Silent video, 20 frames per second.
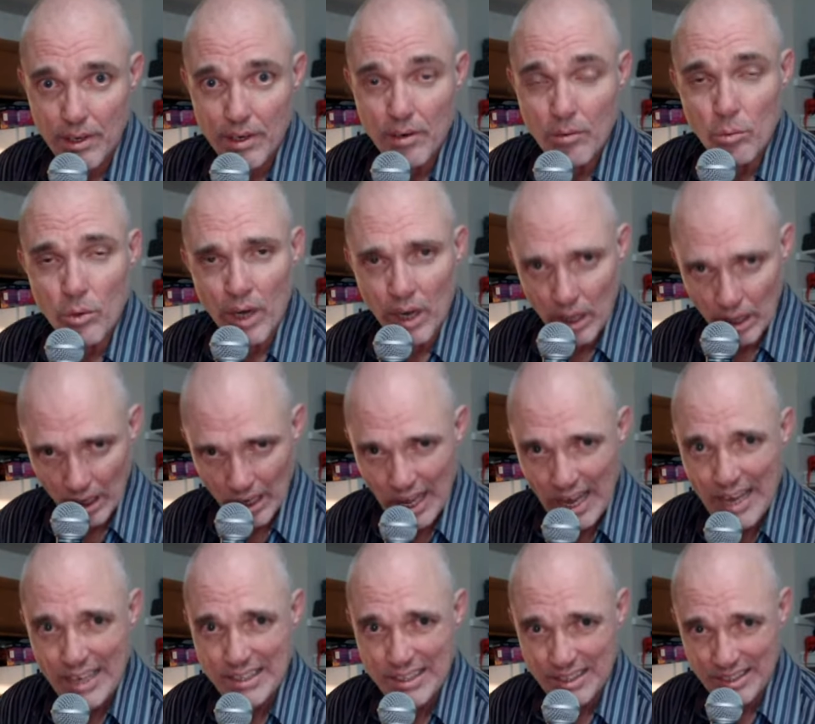When
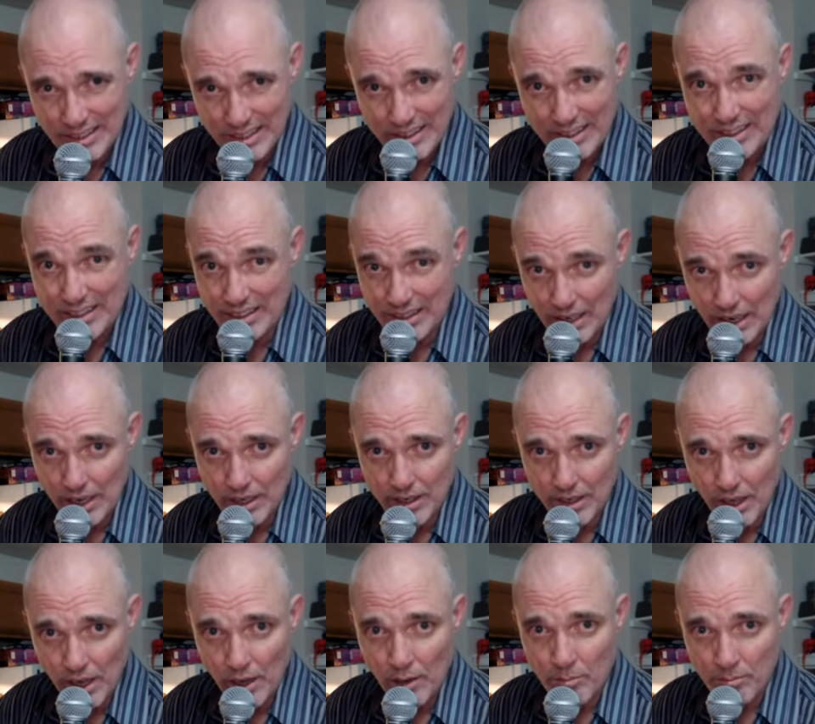classicists stand
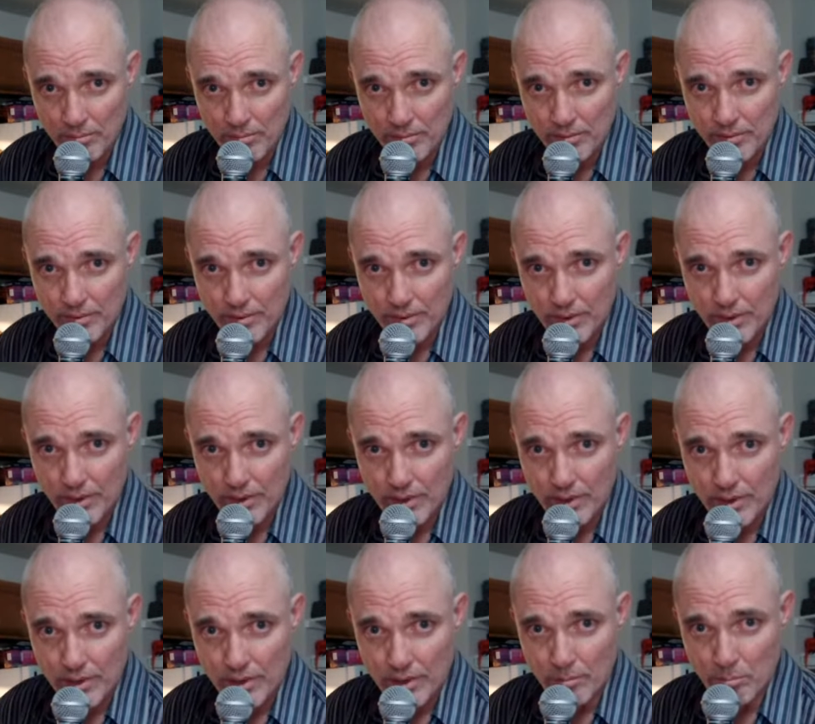up,
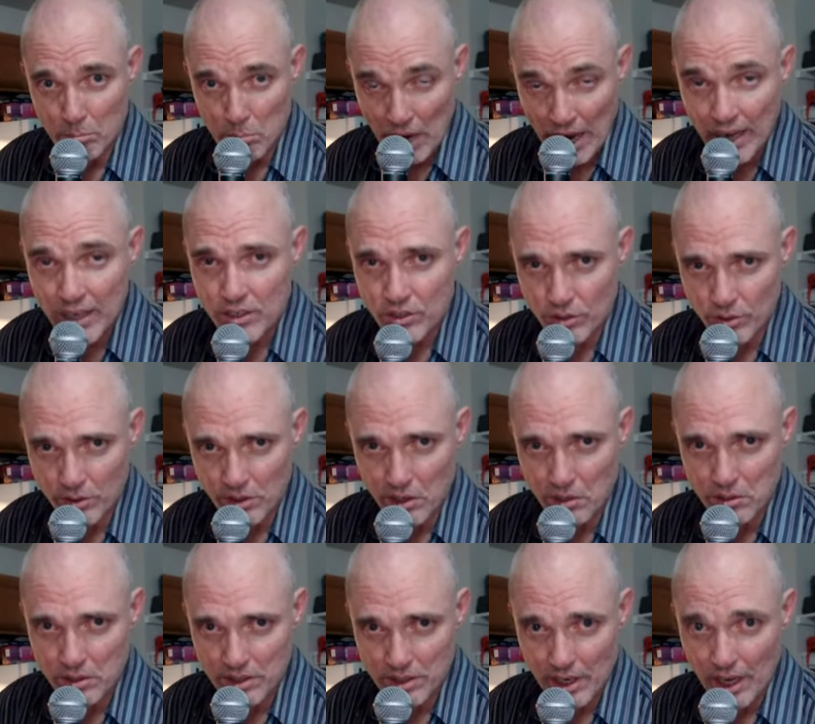master
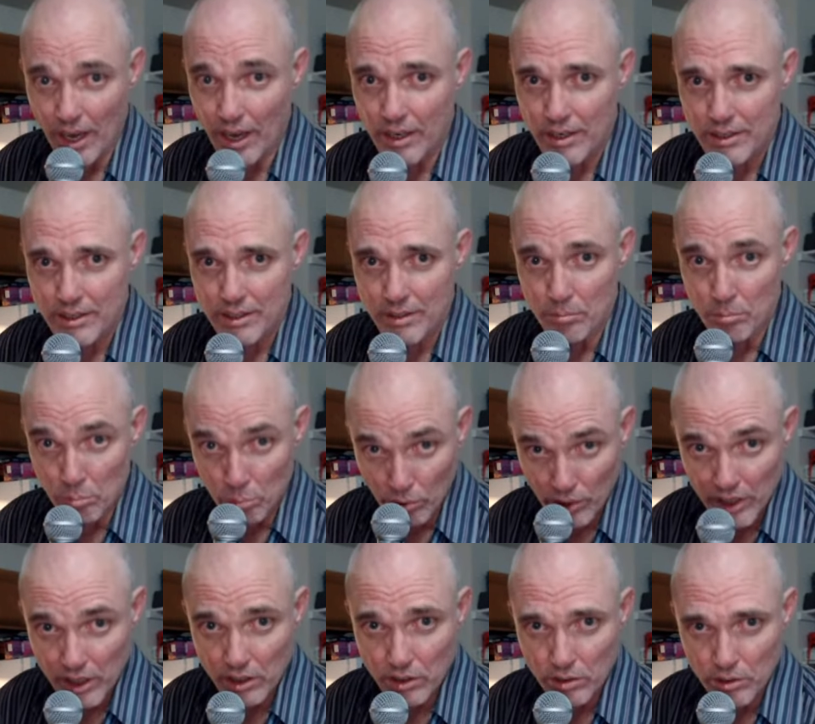those texts and
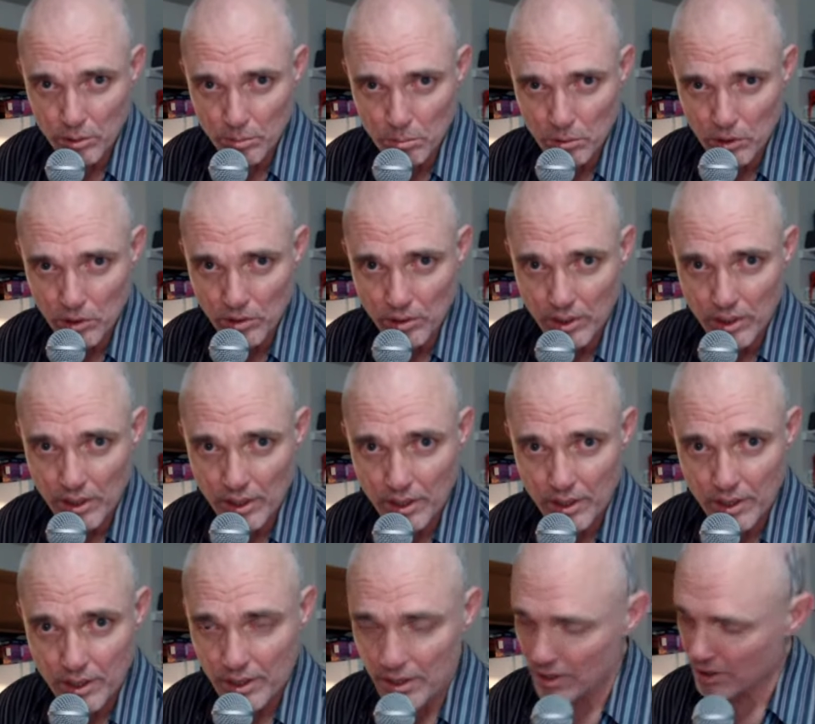bring you the beauty.
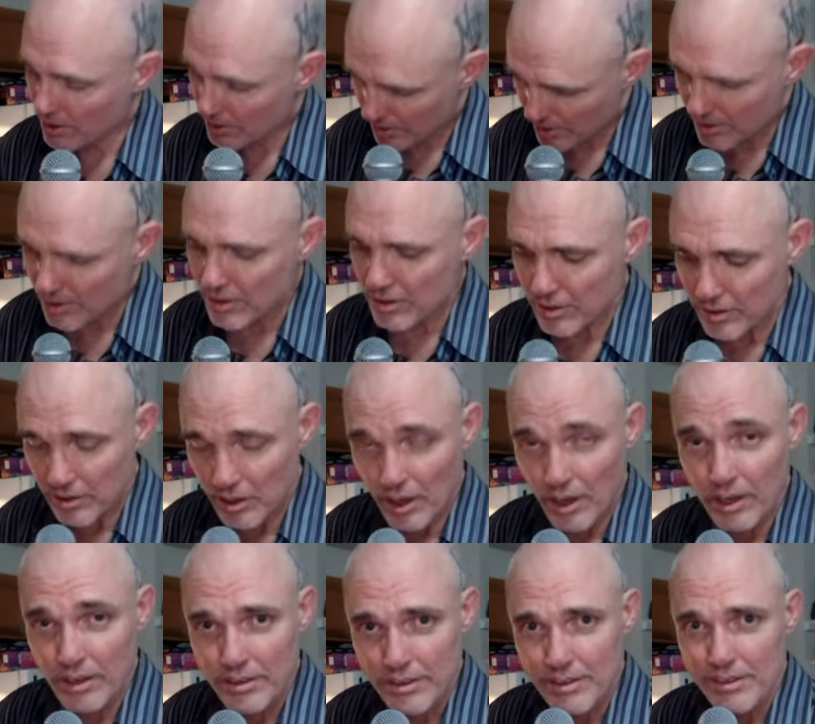
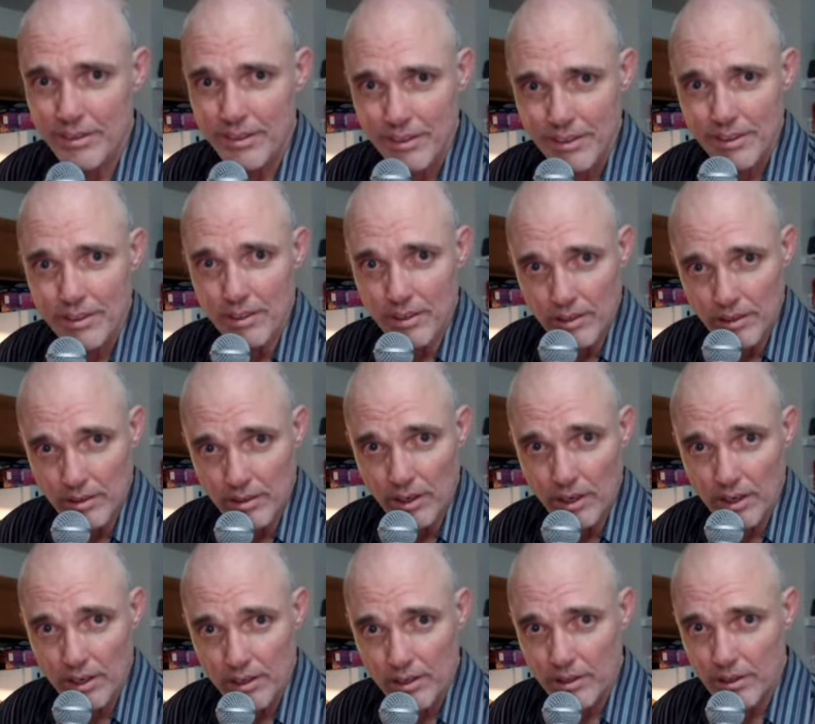Yeah.
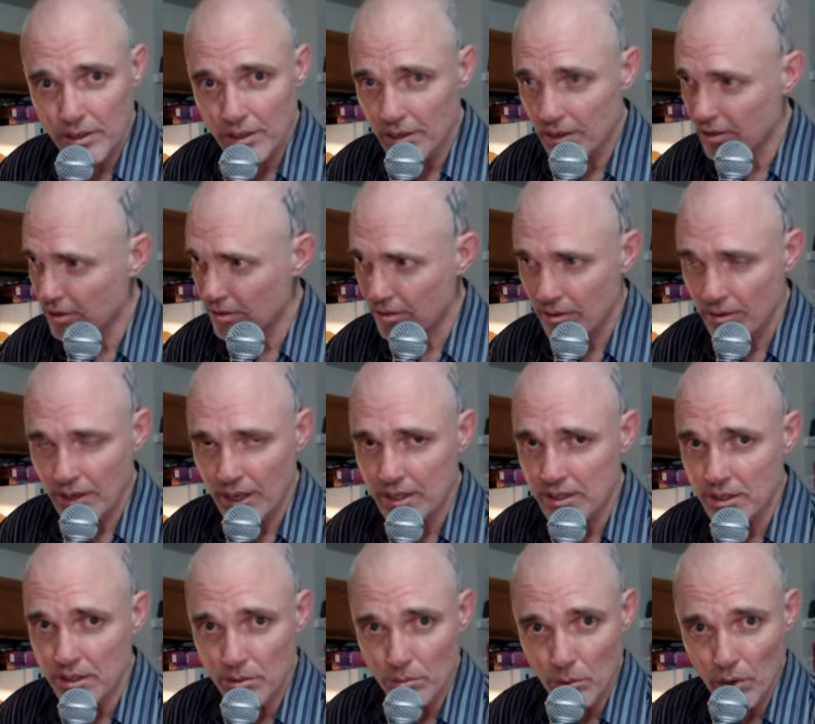Yeah.
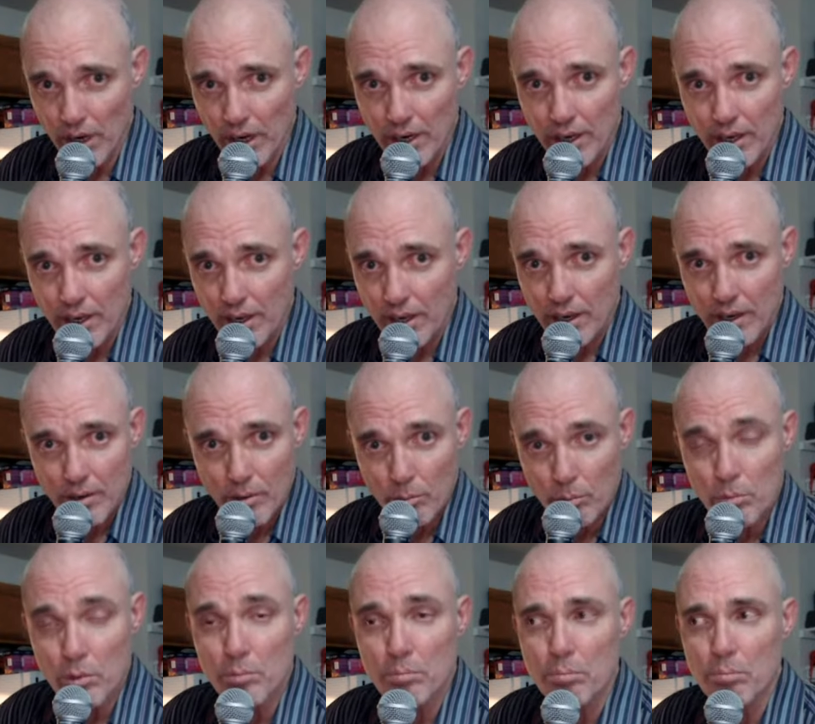That's the way.
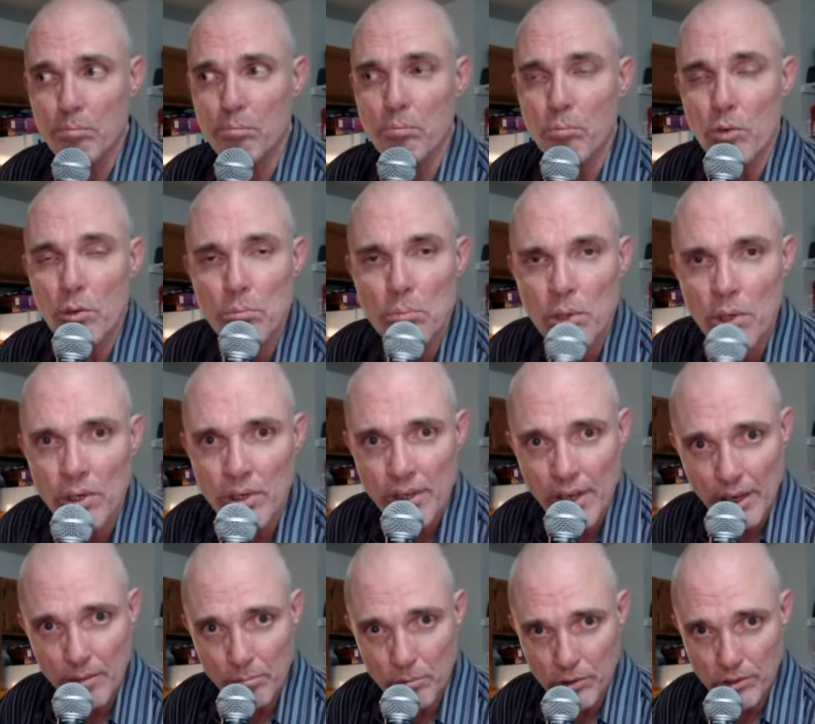We build
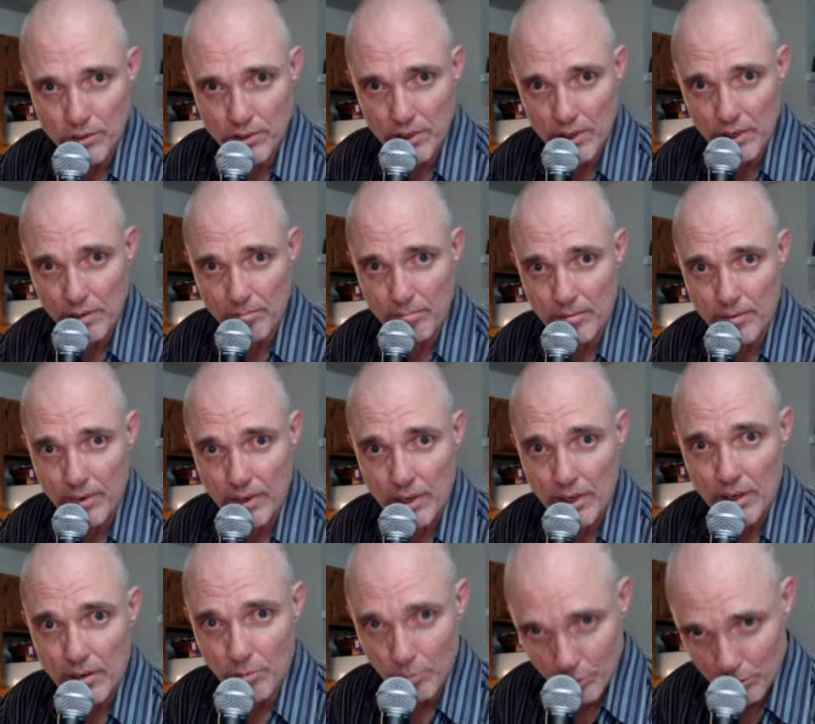that museum.
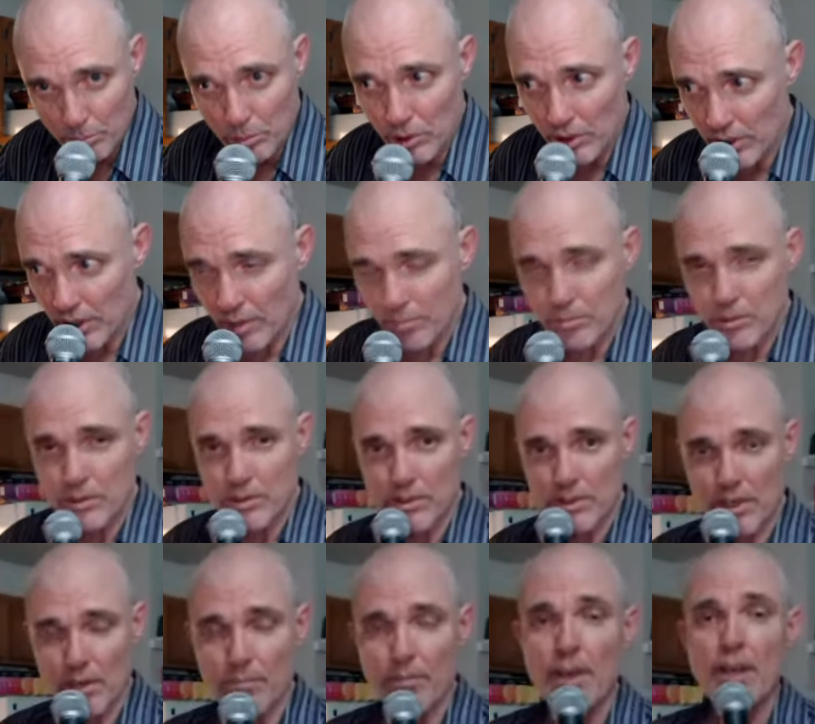We build that
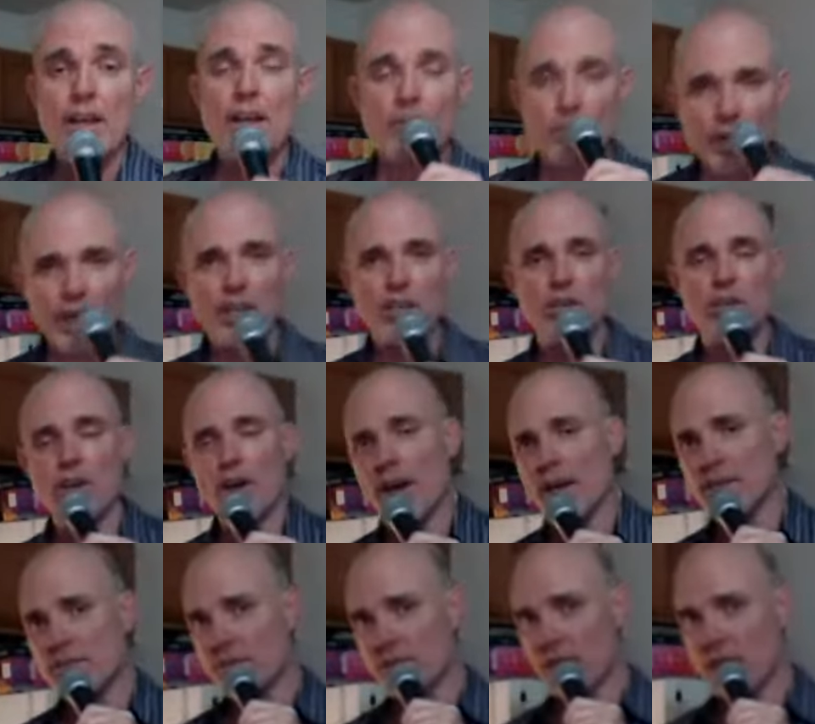museum. Thank you
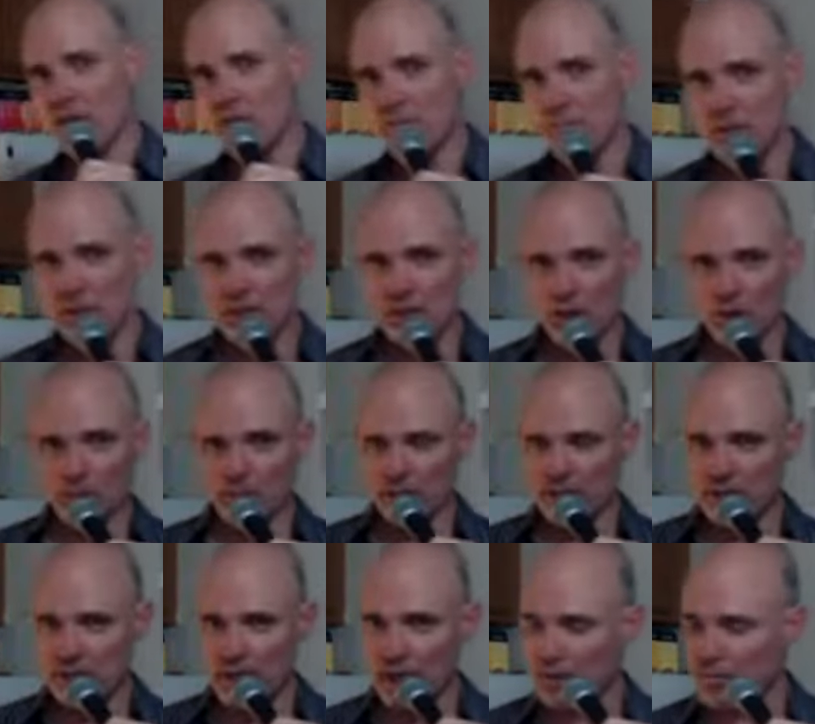guys for giving me so
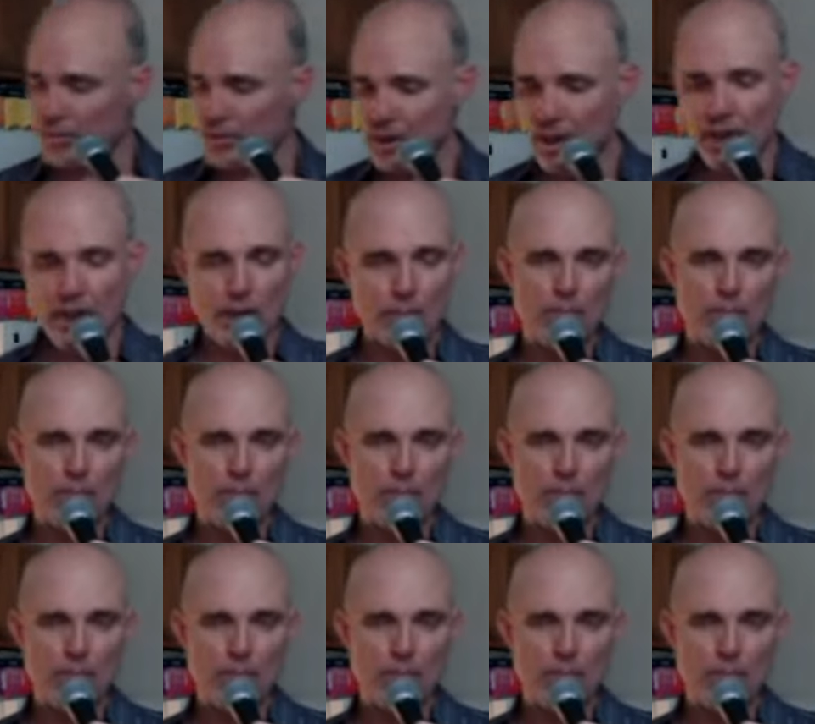much time tonight.